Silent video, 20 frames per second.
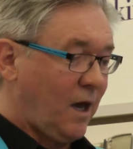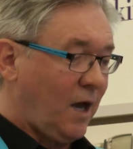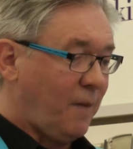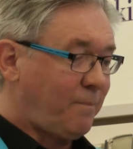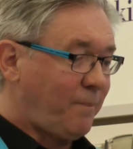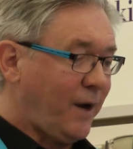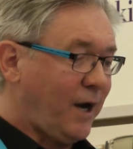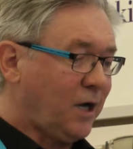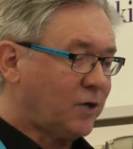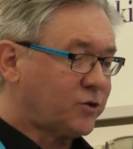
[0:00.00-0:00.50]
I
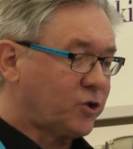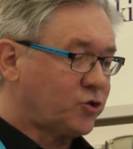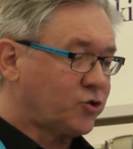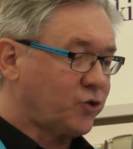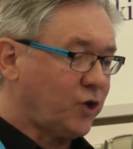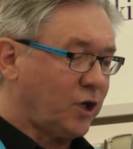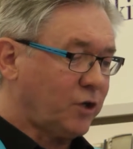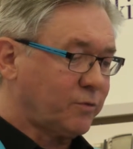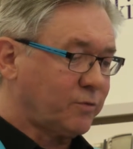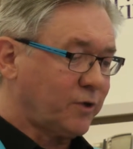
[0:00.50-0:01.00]
parked the
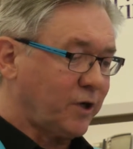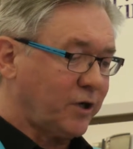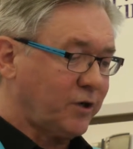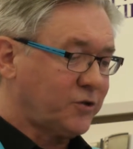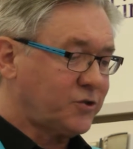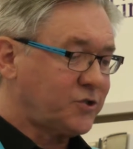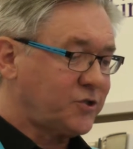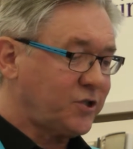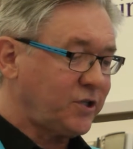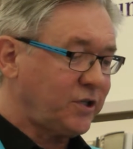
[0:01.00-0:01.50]
truck where I
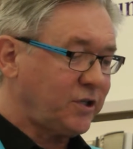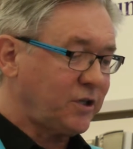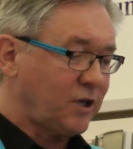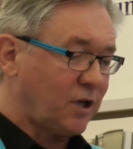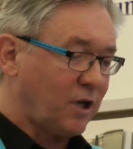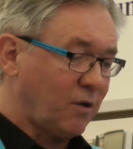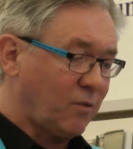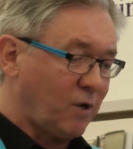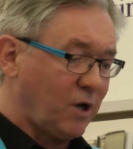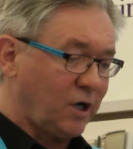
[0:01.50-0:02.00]
could see it
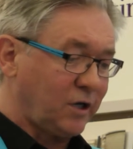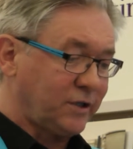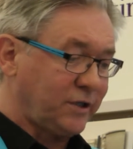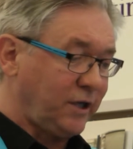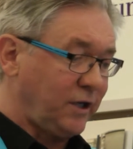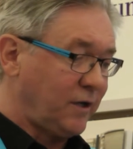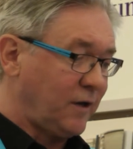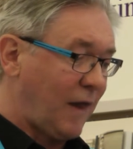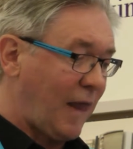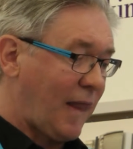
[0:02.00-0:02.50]
and I
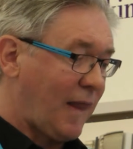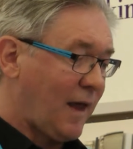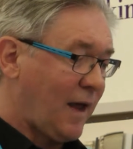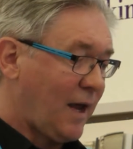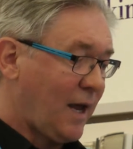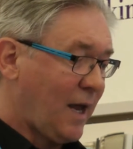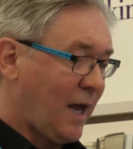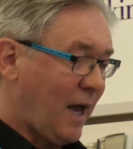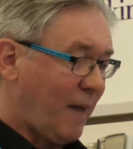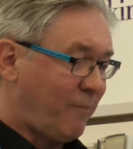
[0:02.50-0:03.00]
walked in.
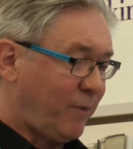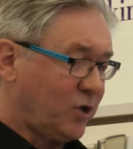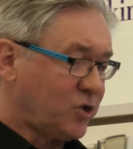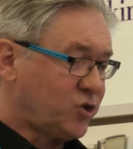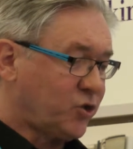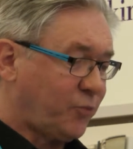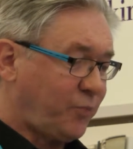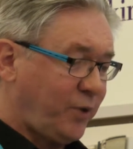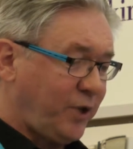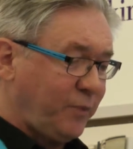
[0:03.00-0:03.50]
A
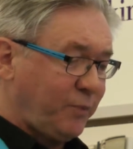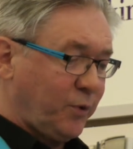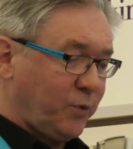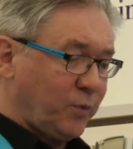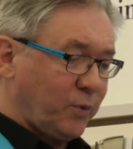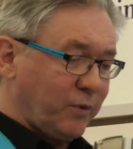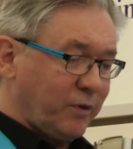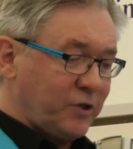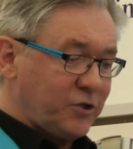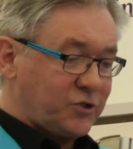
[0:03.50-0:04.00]
bunch of
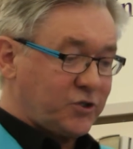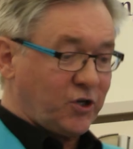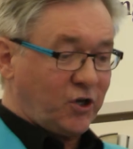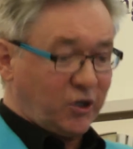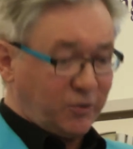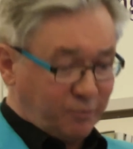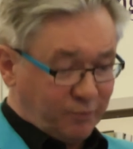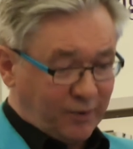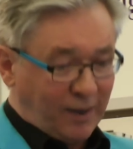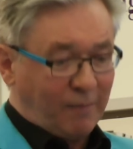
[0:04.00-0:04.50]
people were
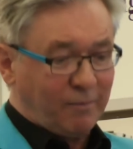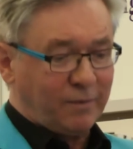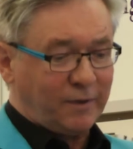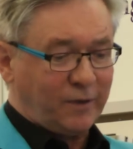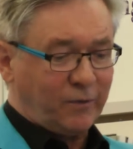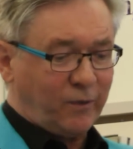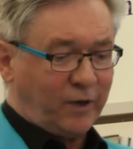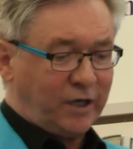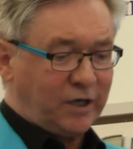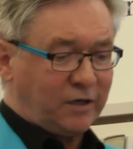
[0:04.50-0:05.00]
inside,
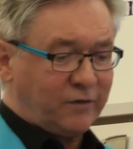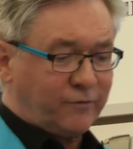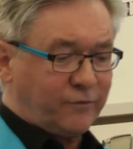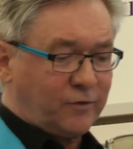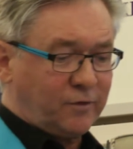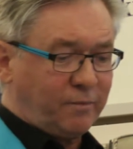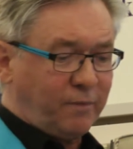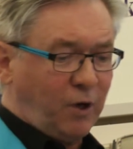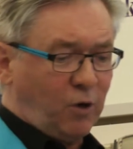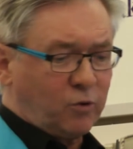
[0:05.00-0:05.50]
probably waiting
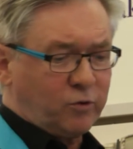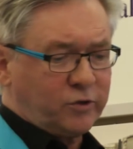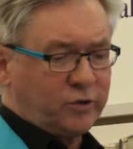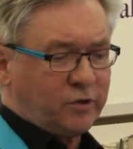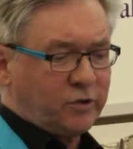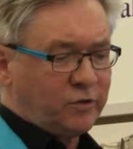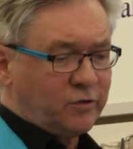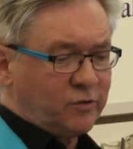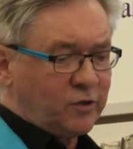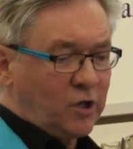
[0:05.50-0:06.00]
for the boat.
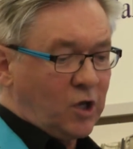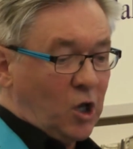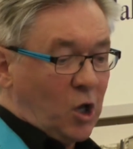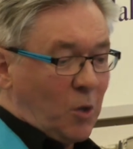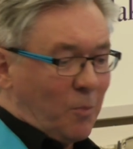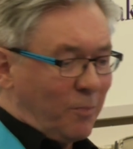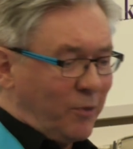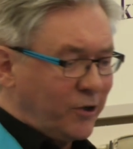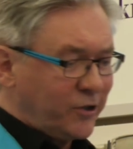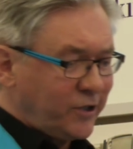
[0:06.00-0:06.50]

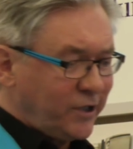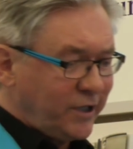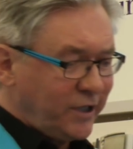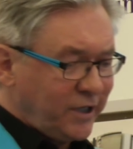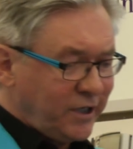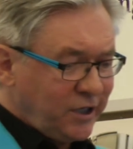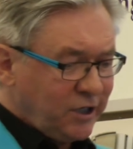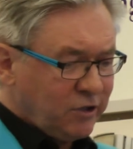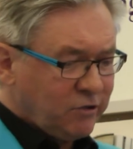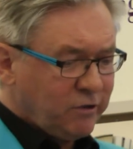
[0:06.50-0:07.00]
But
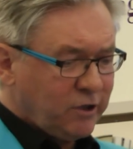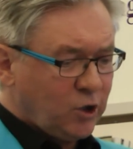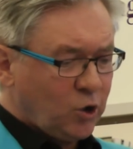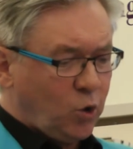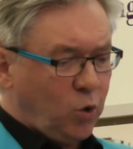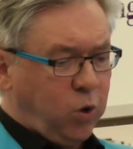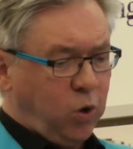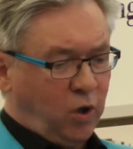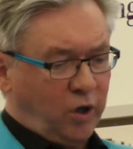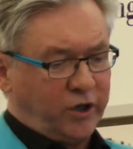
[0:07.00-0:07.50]
an eerie
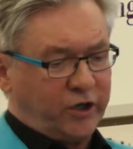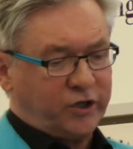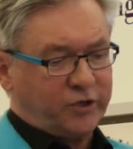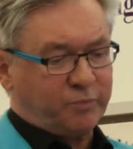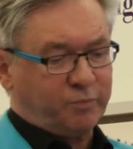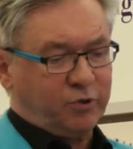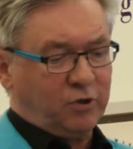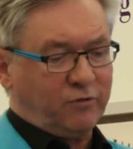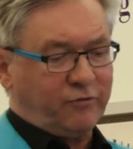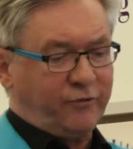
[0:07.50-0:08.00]

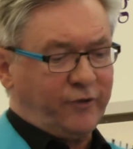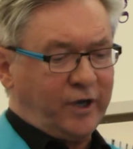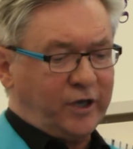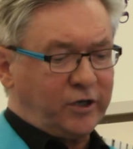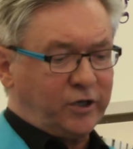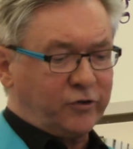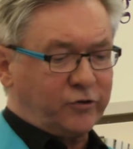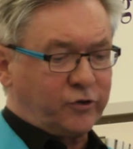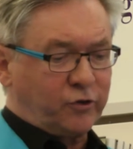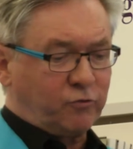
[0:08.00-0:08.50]
quiet
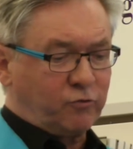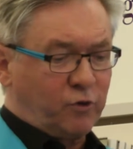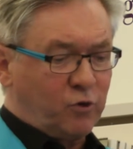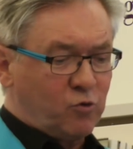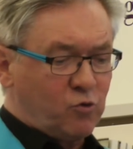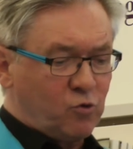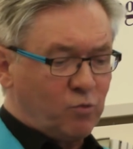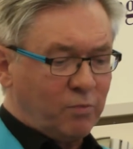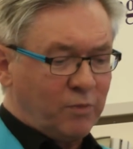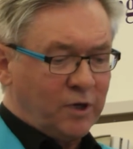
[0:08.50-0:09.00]
pervaded the
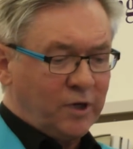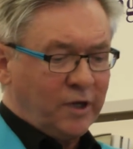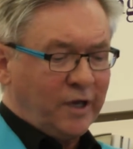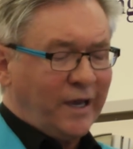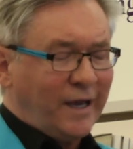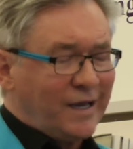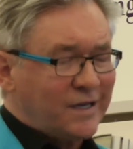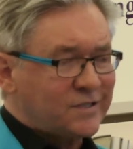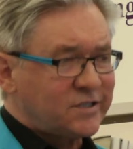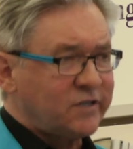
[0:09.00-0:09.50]
room,
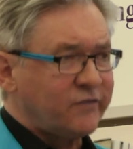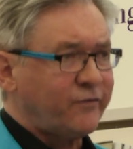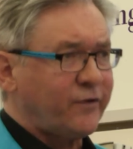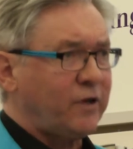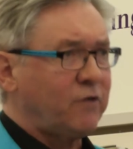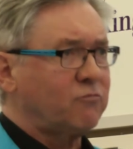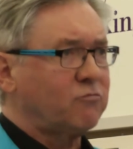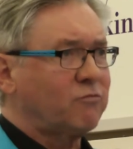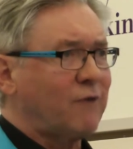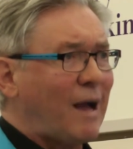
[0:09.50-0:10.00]
as if
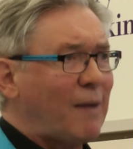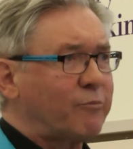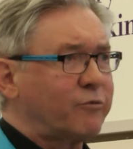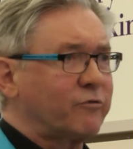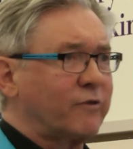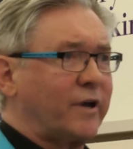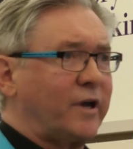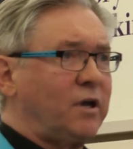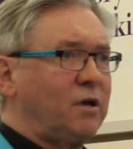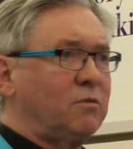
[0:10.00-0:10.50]
a
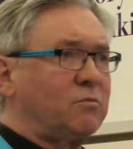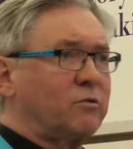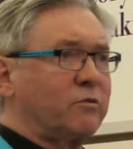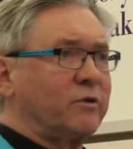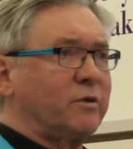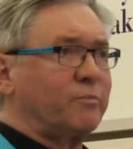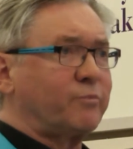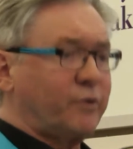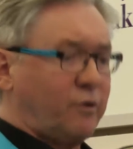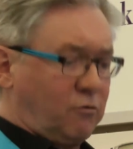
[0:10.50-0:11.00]
robbery
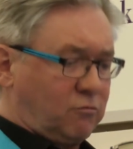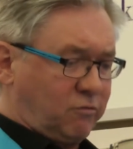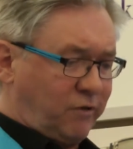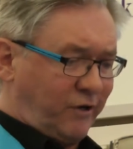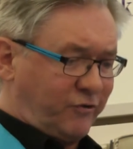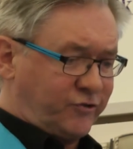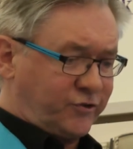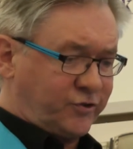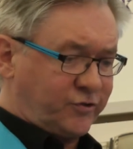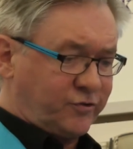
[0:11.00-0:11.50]
were in
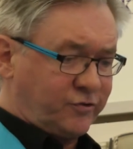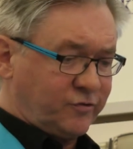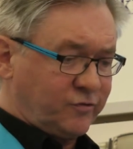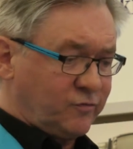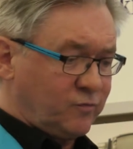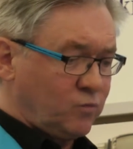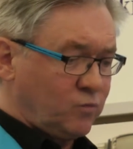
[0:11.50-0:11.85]
progress.